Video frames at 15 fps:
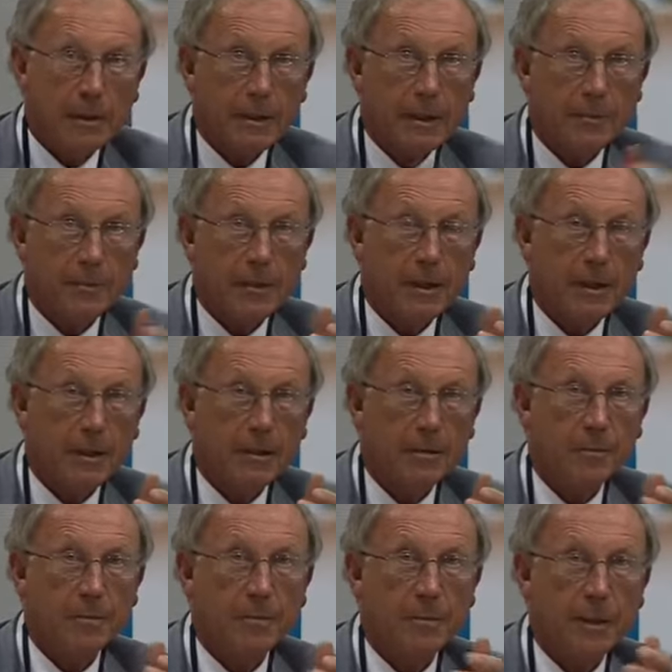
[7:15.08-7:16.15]
can be
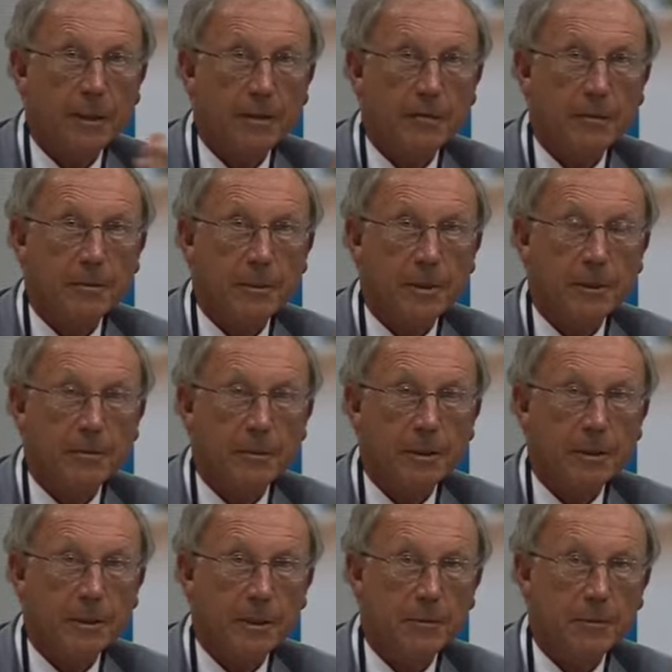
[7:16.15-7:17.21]
helped by giving them a
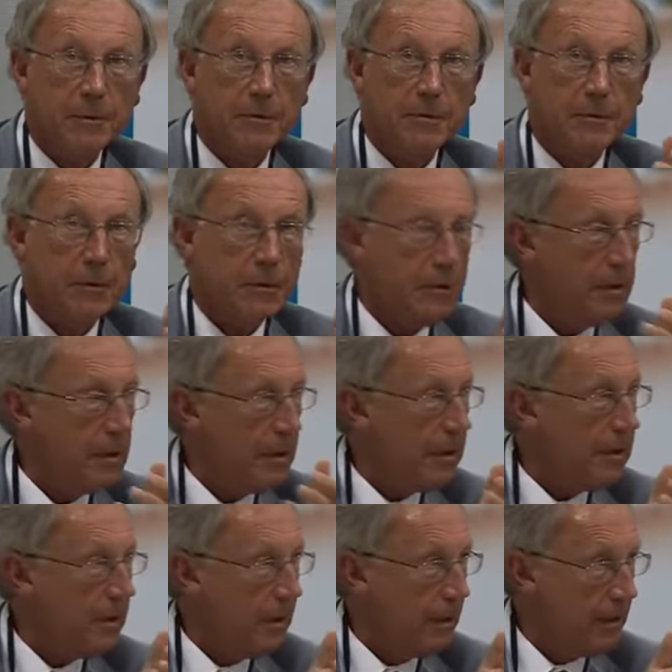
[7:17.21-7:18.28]
prescription for
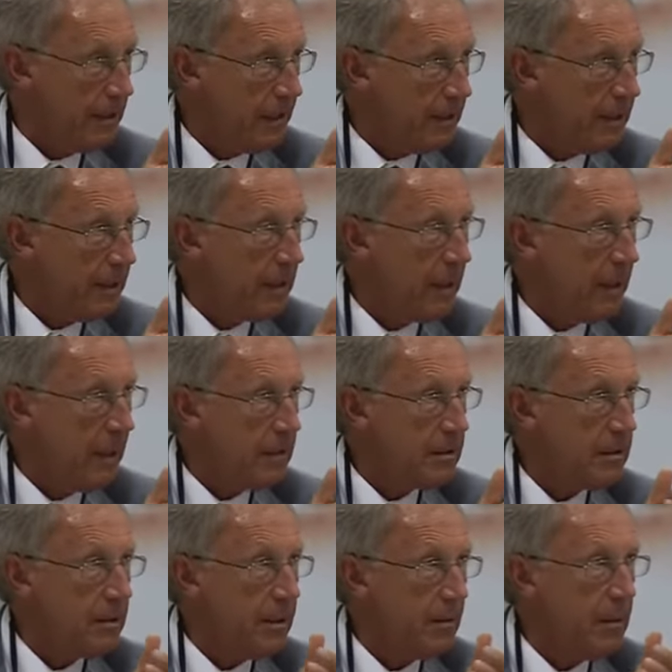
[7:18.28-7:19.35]
tinted
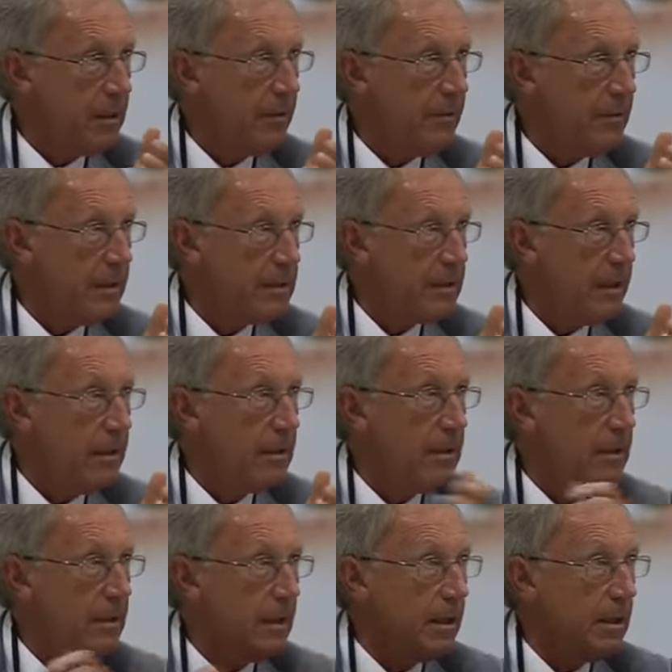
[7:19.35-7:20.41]
glasses. They will have less hail
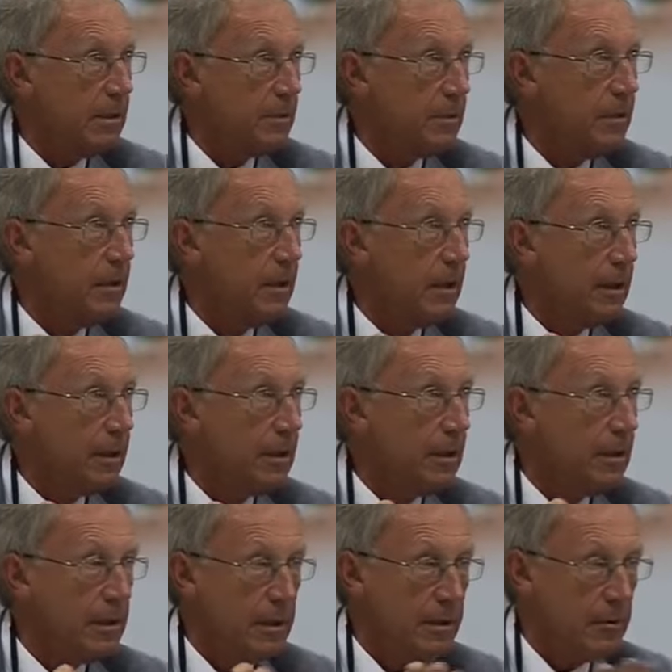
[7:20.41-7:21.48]
and
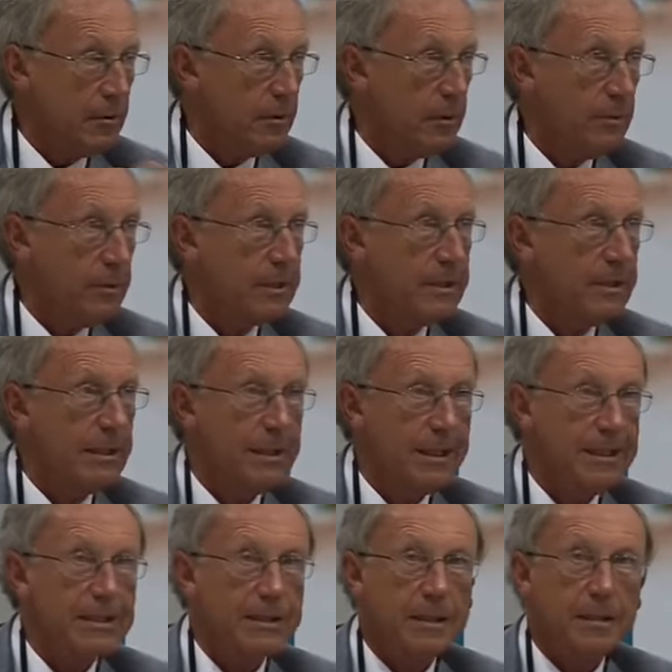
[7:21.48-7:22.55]
glare, although they will see
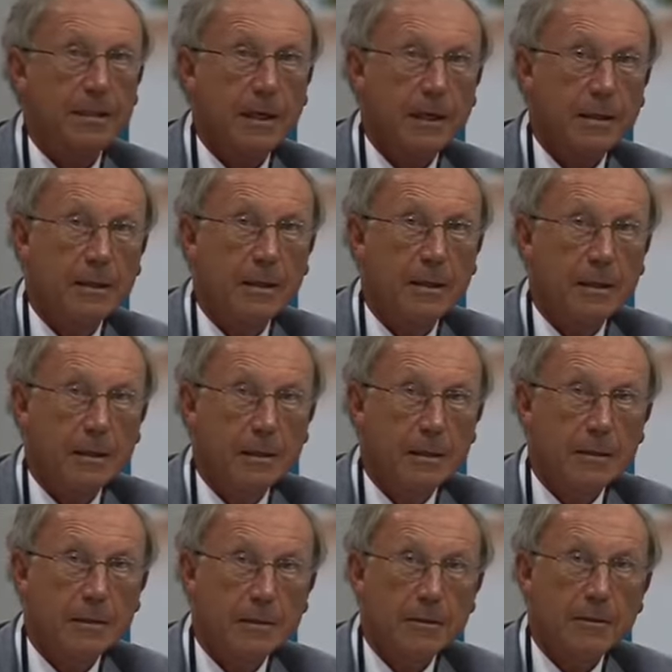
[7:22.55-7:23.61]
less at night.
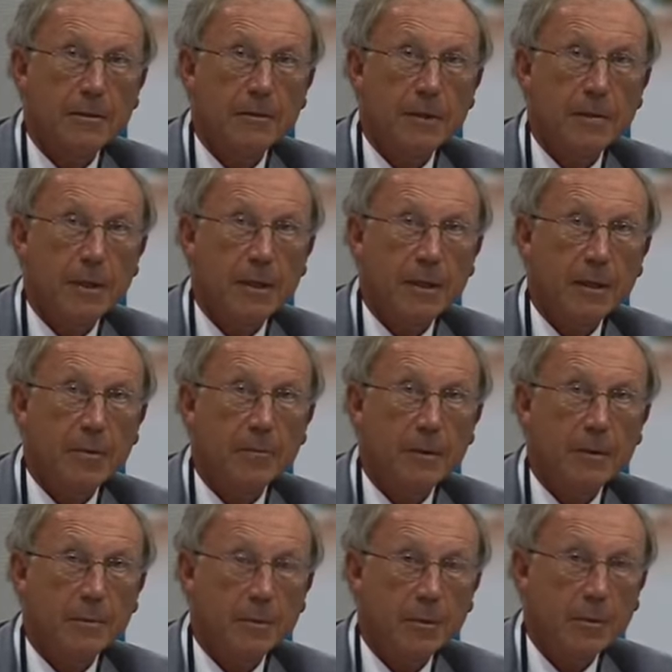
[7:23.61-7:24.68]
Some of them are happy,
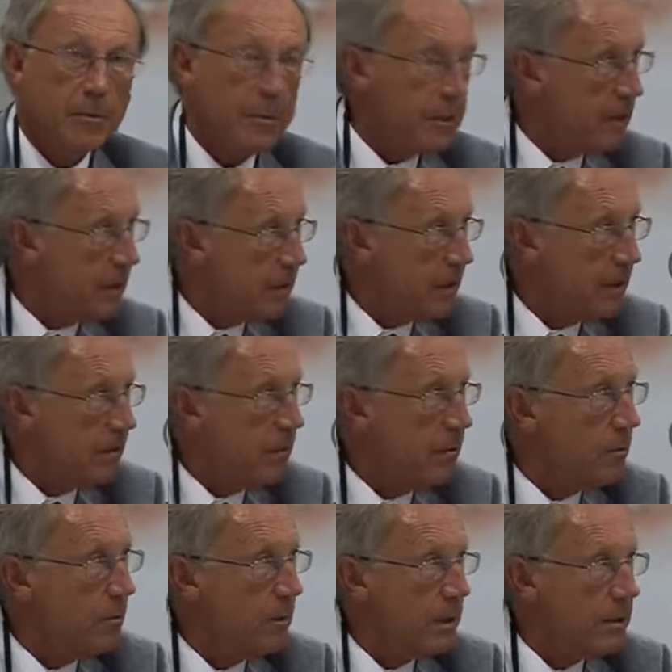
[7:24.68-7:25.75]
and probably these are the
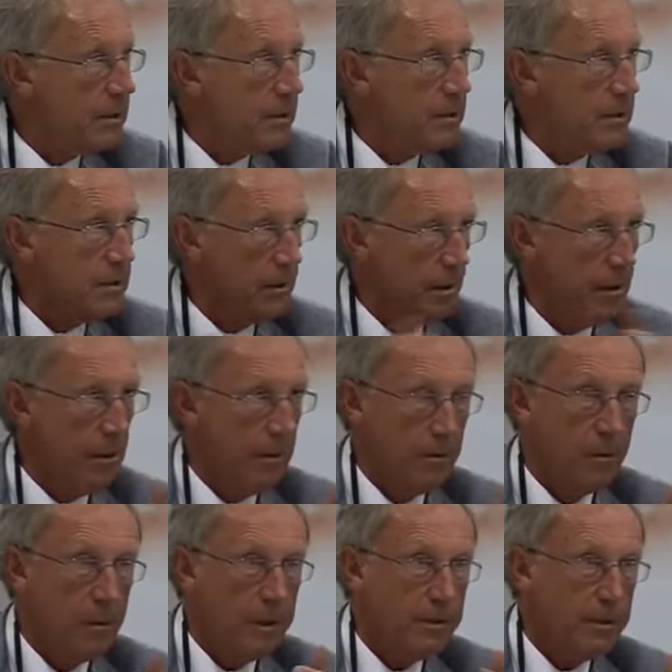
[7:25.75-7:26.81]
2 patients
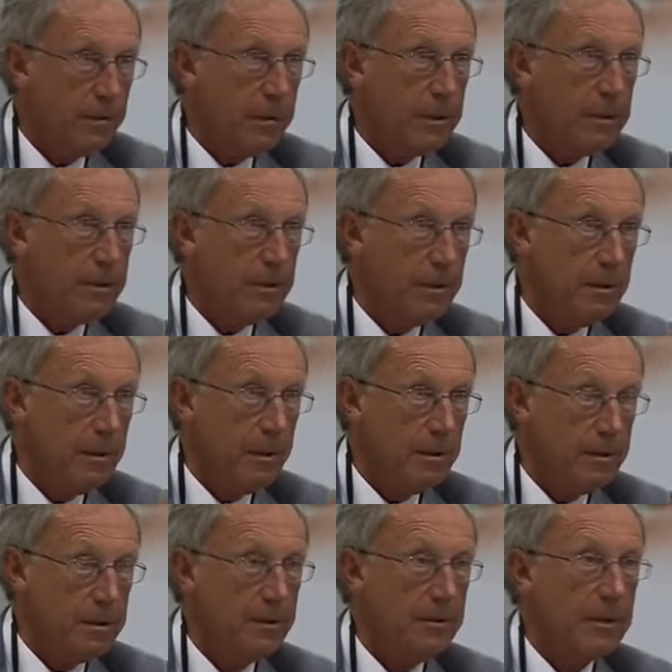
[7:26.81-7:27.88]
who had to wear
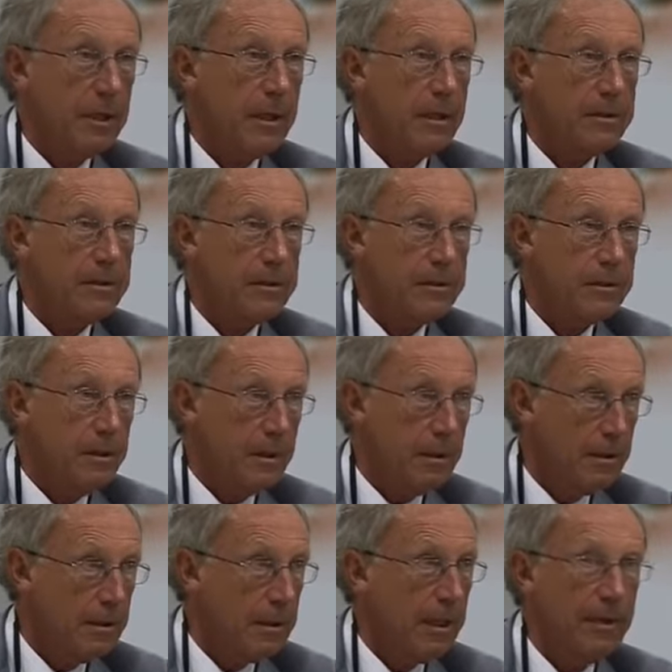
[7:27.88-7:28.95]
sunglasses
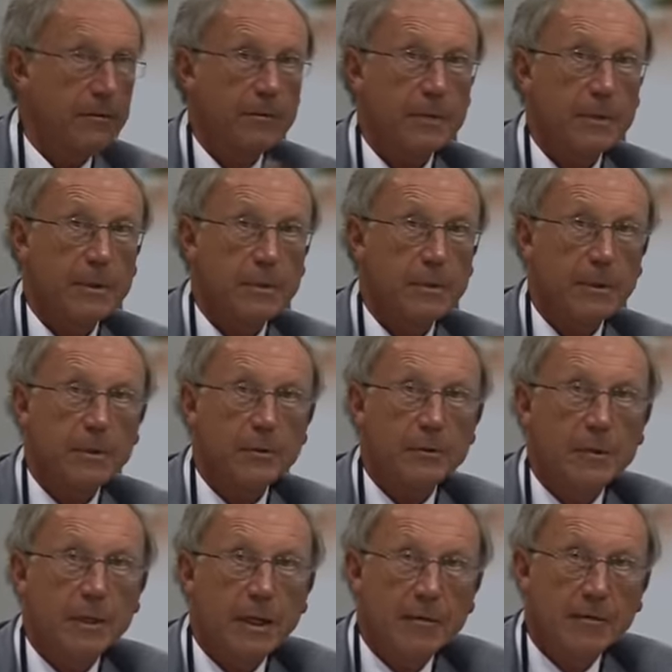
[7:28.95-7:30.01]
when they wanted
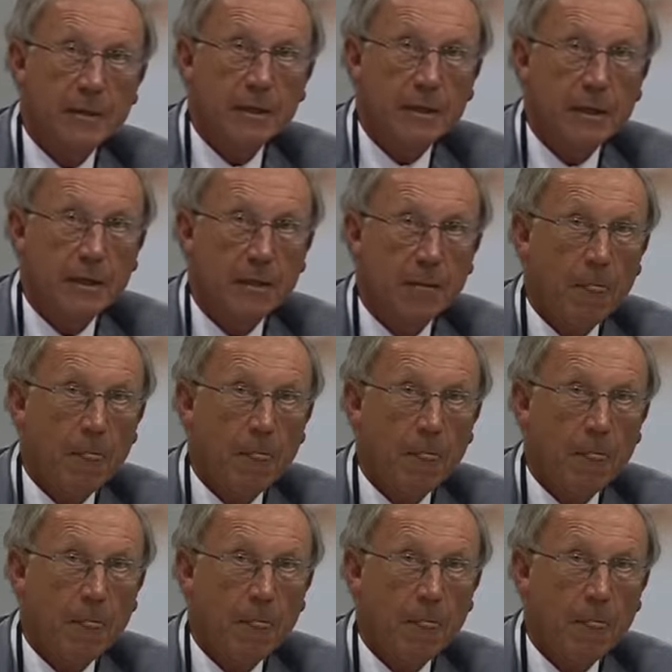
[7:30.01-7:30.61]
to drive at night.